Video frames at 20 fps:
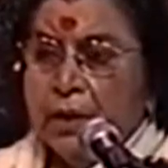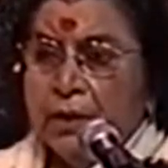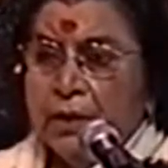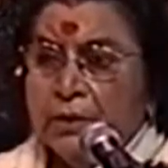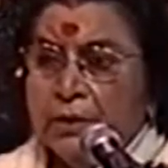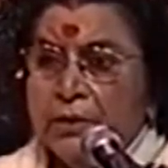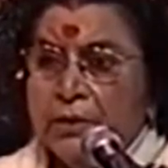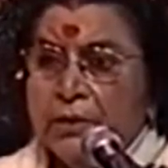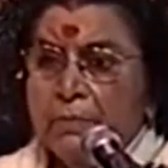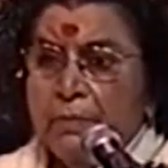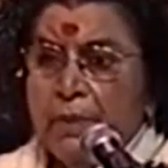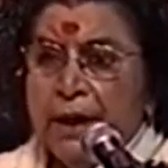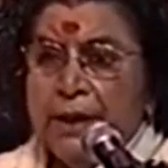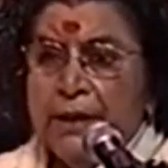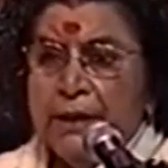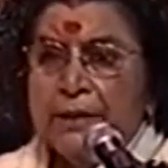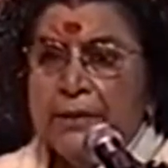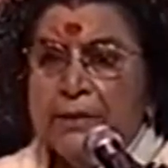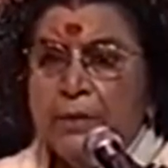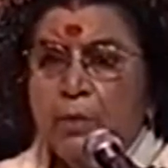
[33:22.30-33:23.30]
This
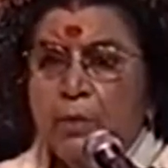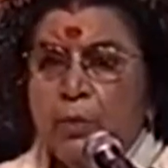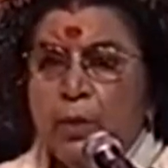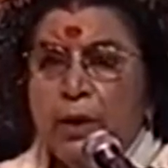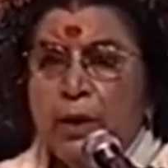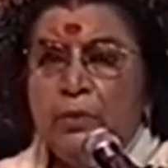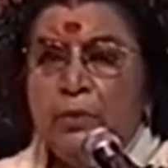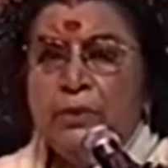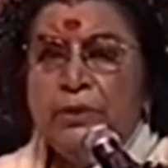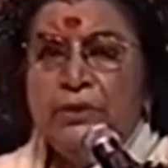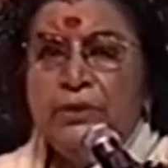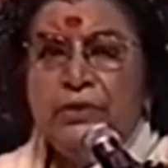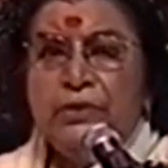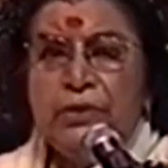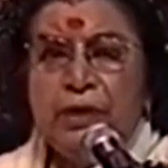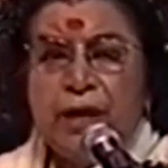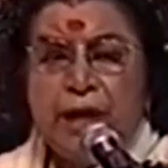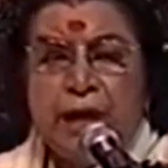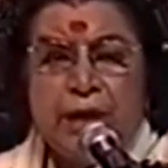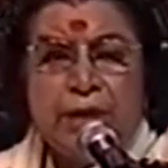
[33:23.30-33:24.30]
mind is the one which
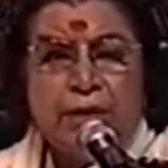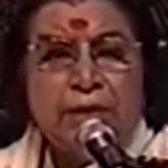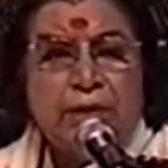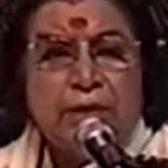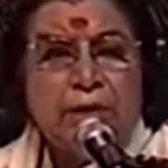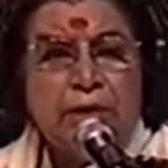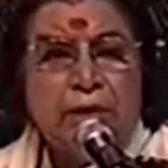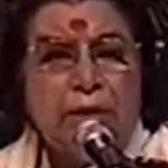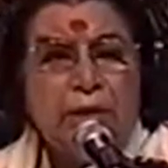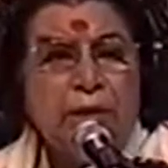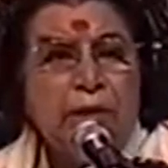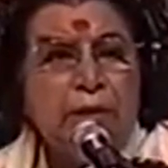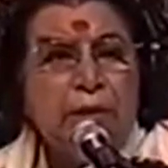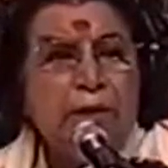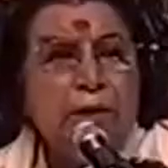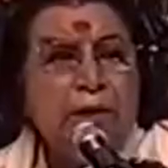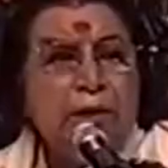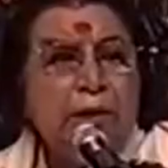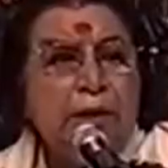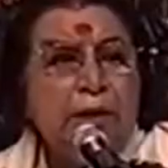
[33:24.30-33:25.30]
reacts
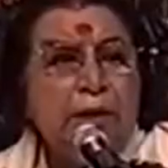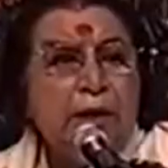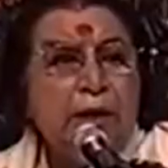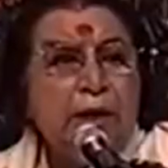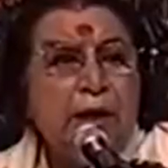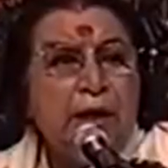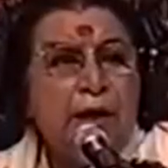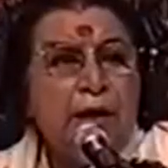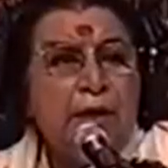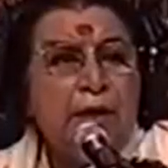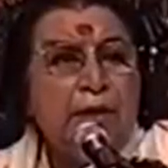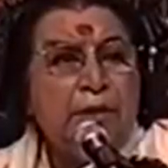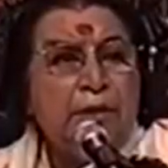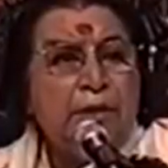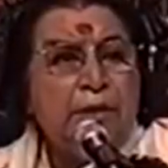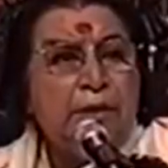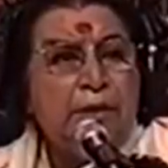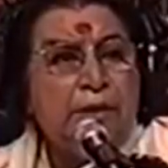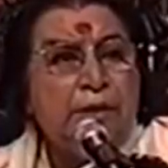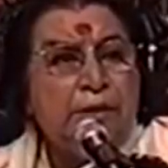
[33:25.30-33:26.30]
and
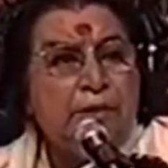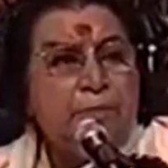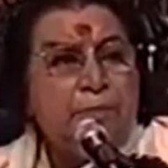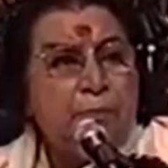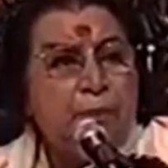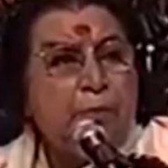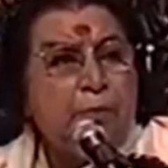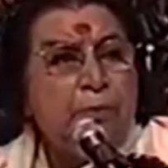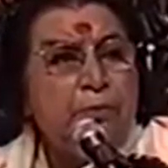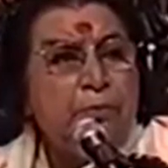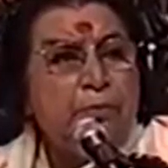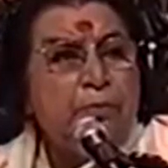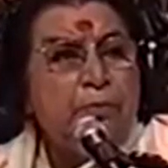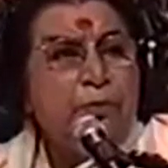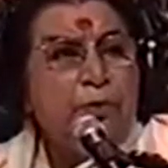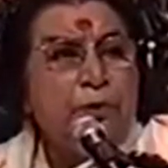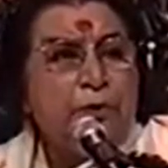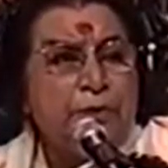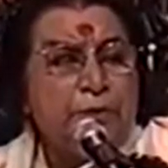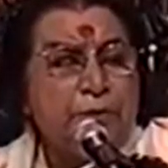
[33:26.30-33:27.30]
creates problem
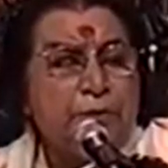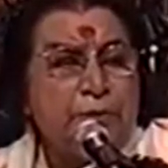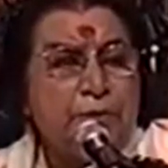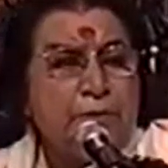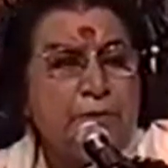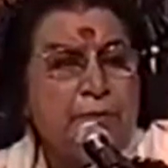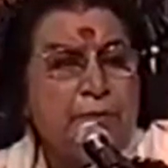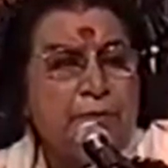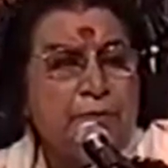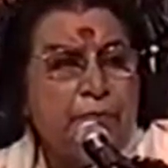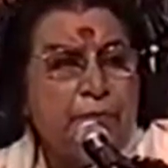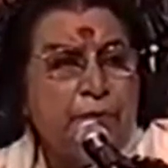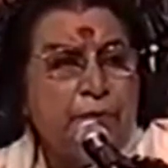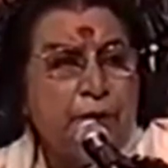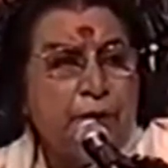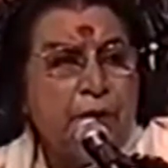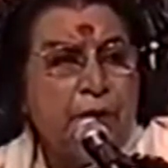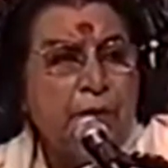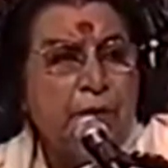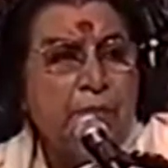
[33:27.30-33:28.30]
for
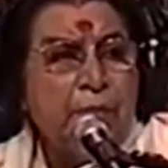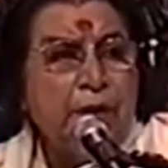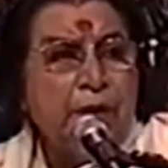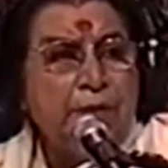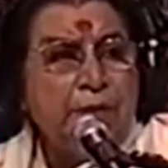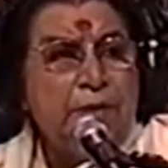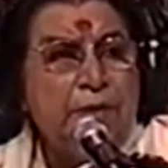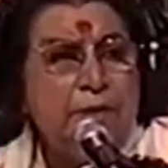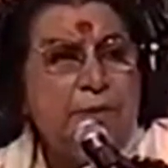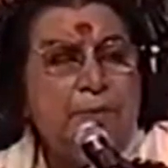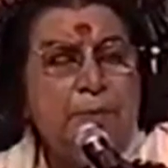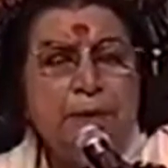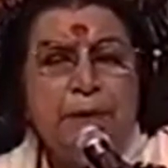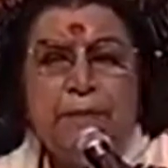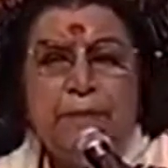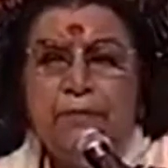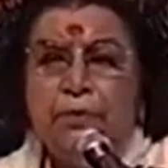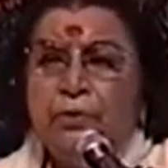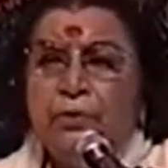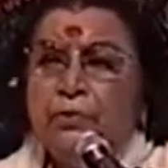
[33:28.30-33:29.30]
us, makes us
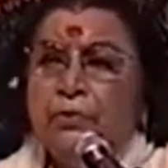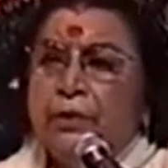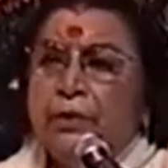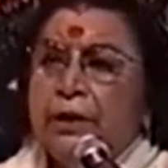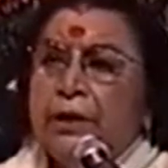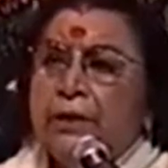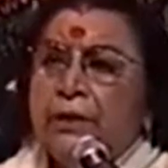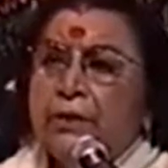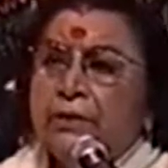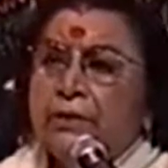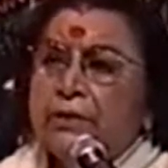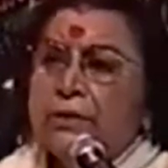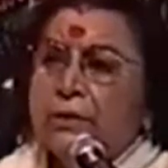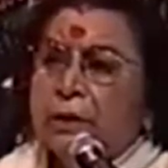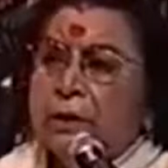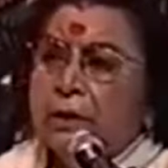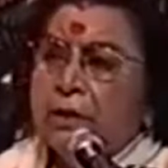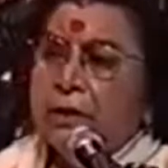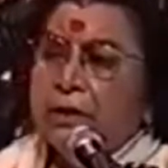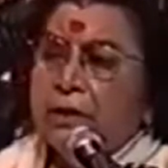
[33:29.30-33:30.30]
believe into
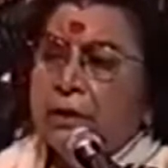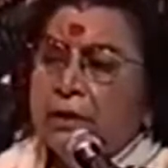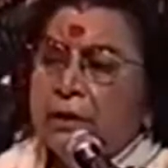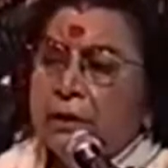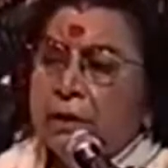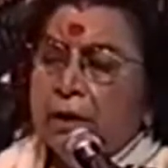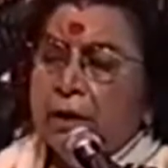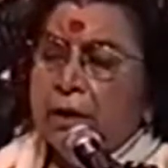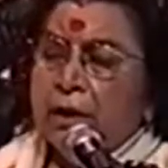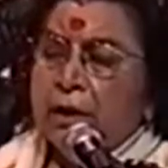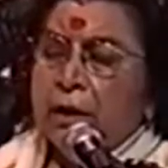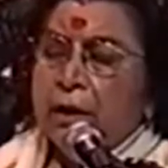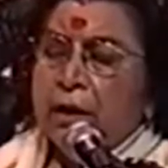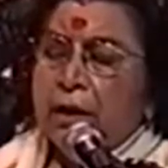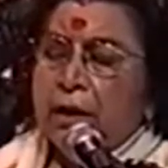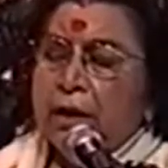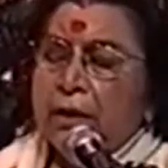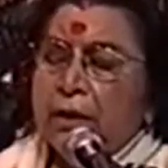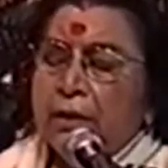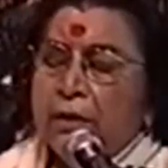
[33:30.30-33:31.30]
things,
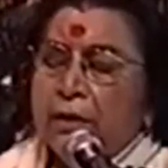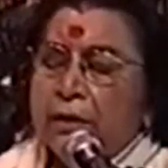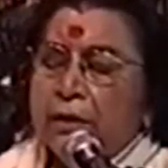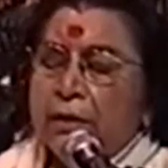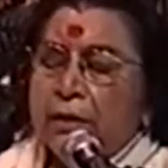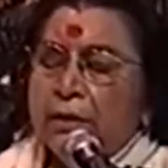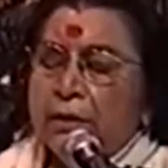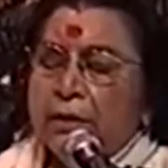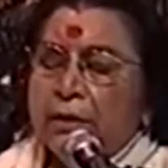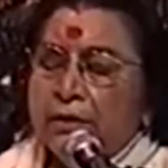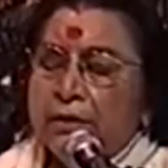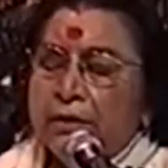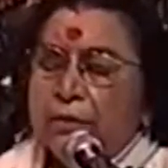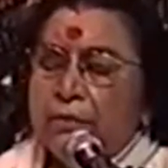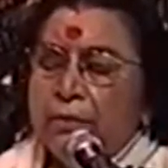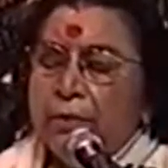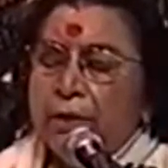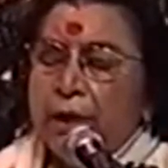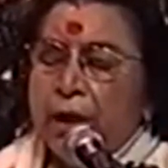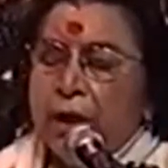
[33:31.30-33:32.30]
and
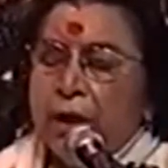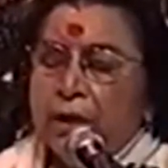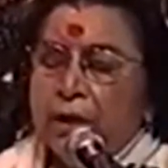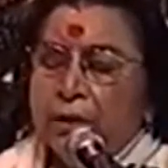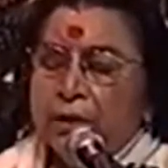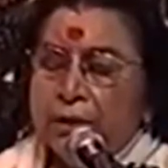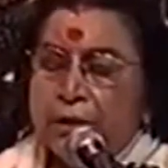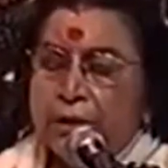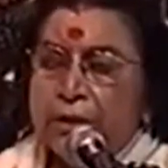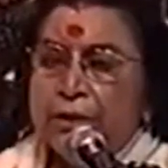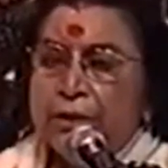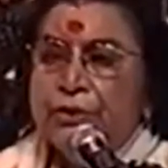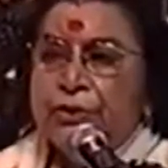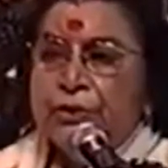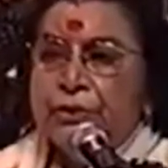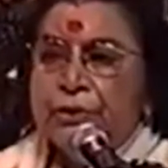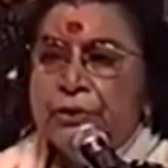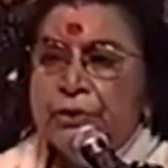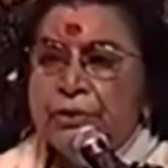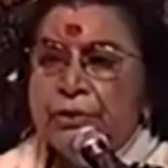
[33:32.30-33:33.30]
we are
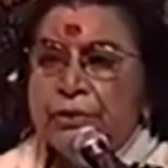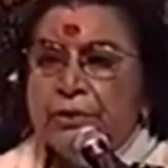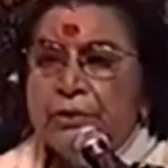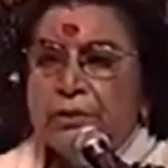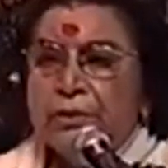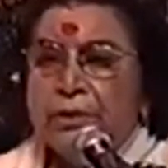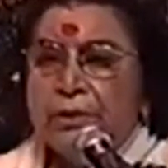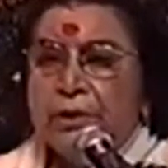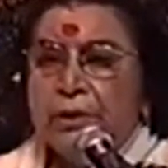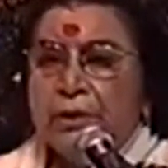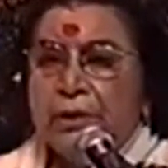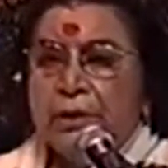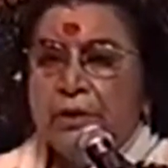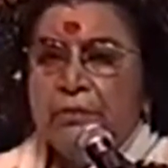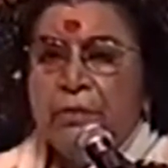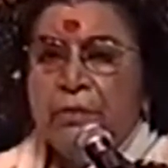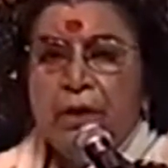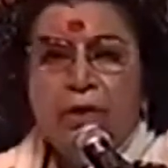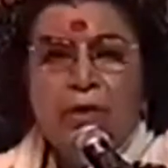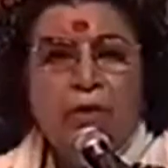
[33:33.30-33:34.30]
conditioned.
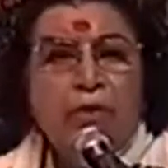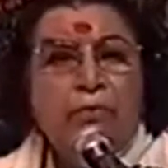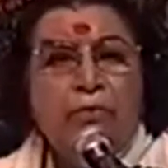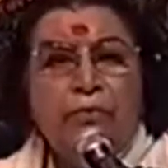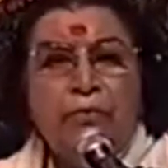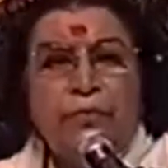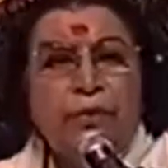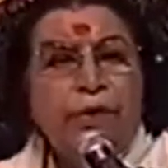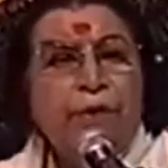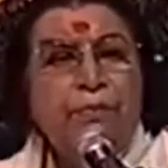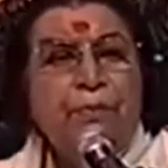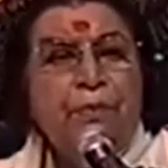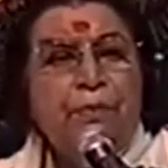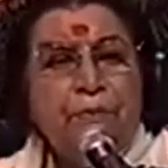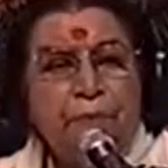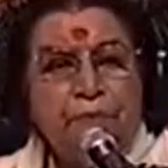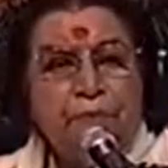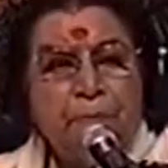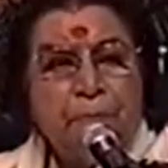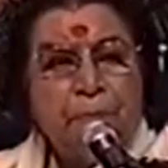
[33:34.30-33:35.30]
We are not free people.